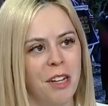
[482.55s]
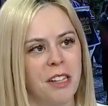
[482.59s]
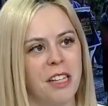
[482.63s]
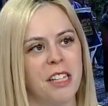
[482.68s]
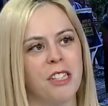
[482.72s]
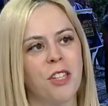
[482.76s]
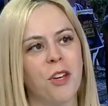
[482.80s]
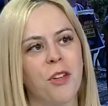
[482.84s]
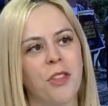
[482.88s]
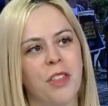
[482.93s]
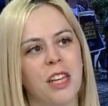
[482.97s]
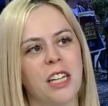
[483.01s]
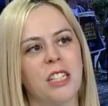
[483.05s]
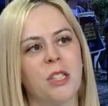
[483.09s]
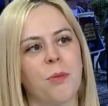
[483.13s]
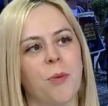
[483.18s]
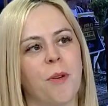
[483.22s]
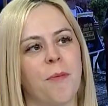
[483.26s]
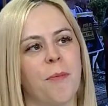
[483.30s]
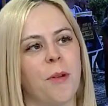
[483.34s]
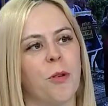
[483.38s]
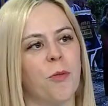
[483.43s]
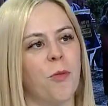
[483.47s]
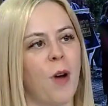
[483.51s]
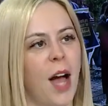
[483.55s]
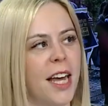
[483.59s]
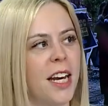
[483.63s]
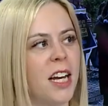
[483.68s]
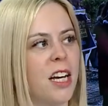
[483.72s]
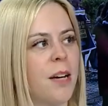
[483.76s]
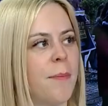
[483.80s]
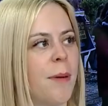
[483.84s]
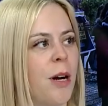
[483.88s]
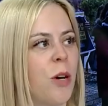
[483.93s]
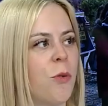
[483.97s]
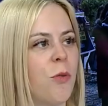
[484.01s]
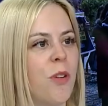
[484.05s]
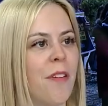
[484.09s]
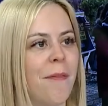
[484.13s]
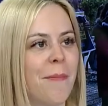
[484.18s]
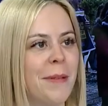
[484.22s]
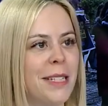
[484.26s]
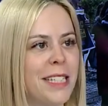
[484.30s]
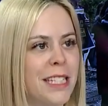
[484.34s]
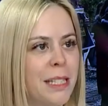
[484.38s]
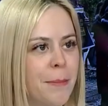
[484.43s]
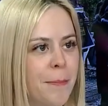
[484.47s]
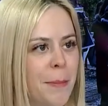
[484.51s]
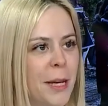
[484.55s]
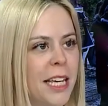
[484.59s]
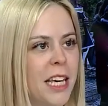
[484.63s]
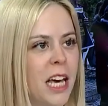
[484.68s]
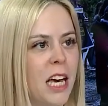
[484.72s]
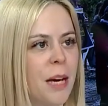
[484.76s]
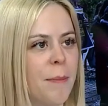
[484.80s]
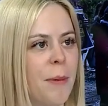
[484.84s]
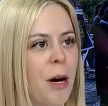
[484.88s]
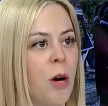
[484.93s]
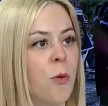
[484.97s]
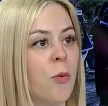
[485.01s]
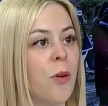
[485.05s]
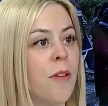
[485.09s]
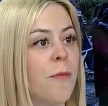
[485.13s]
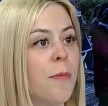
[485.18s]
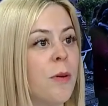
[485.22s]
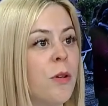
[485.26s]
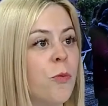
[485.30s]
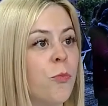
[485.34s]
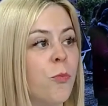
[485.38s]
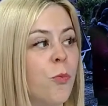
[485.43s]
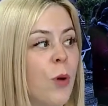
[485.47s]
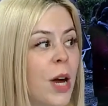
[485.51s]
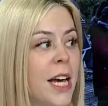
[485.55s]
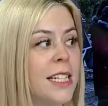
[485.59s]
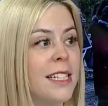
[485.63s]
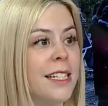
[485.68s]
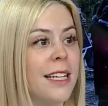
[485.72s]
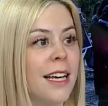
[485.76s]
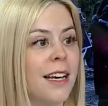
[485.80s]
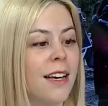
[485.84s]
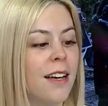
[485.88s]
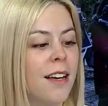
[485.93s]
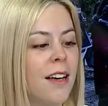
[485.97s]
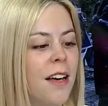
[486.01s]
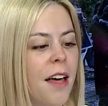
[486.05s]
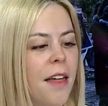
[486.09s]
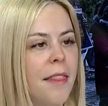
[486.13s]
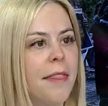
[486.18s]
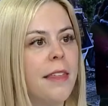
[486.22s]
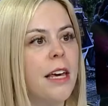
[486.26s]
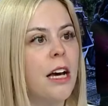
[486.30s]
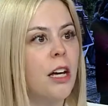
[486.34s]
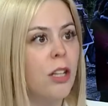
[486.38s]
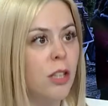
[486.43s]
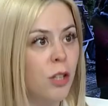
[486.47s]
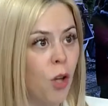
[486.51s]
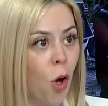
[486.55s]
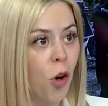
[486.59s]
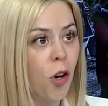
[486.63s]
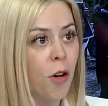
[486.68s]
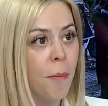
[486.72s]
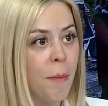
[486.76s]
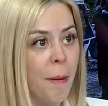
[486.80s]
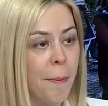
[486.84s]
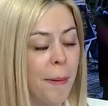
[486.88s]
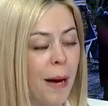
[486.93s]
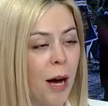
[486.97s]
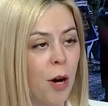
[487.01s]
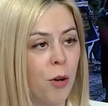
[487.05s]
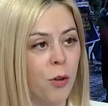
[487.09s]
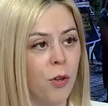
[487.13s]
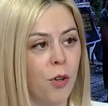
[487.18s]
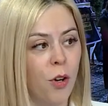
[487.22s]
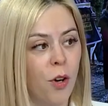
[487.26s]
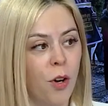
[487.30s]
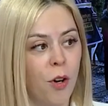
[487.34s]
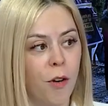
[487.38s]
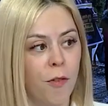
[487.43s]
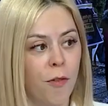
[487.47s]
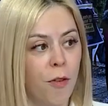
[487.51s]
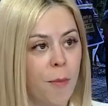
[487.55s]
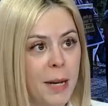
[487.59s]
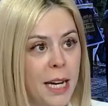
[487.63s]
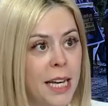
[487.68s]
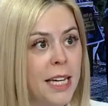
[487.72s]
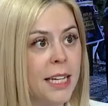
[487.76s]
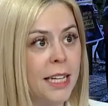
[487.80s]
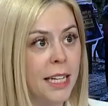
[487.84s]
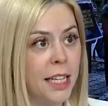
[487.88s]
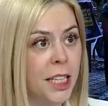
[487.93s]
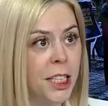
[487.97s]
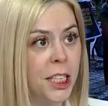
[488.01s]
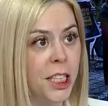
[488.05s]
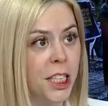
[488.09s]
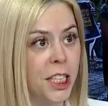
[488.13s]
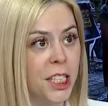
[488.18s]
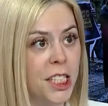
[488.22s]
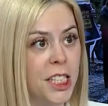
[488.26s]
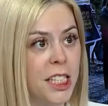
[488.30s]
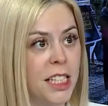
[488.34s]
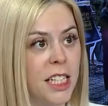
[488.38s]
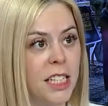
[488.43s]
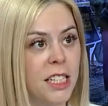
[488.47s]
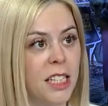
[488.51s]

These are things we've been writing about, we've been speaking about, we've been raising the alarm about for many years.